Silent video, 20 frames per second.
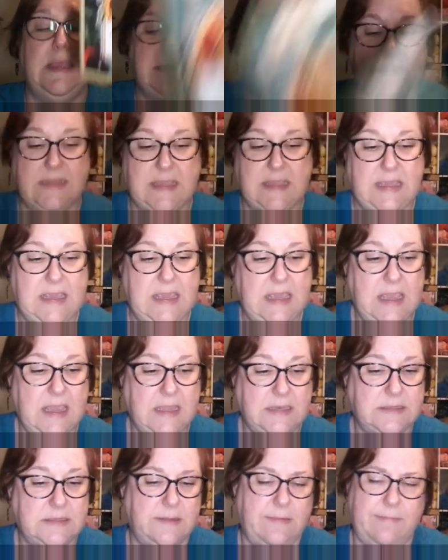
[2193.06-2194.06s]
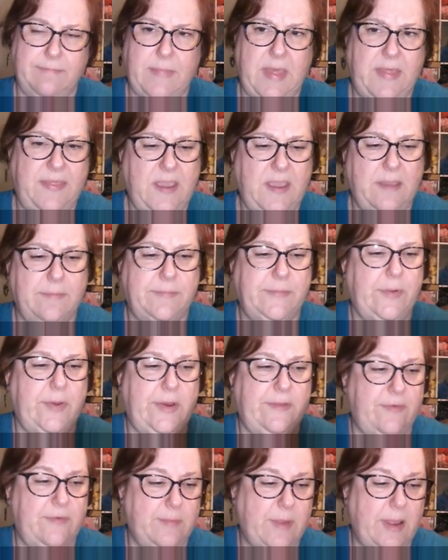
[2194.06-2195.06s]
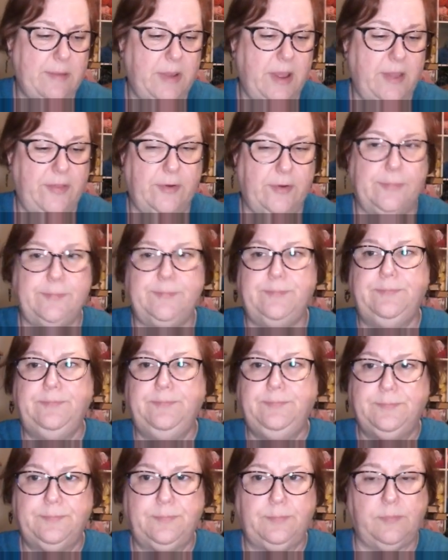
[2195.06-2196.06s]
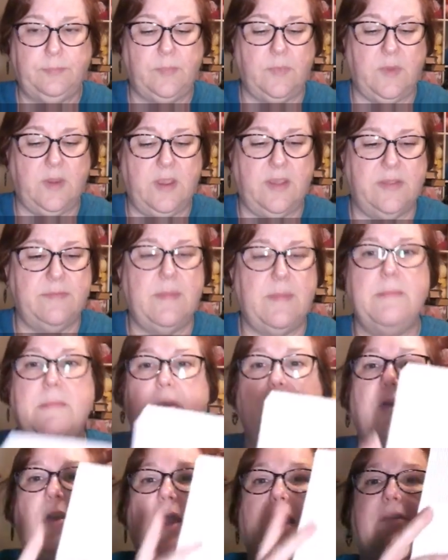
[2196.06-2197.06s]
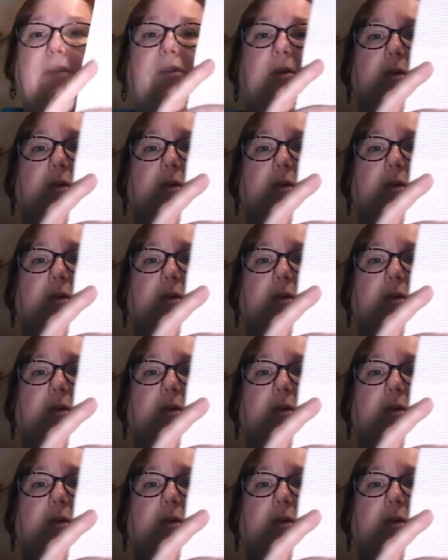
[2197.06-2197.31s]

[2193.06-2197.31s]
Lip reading: It's a kit. I think I'm doing it for my mother because my mother likes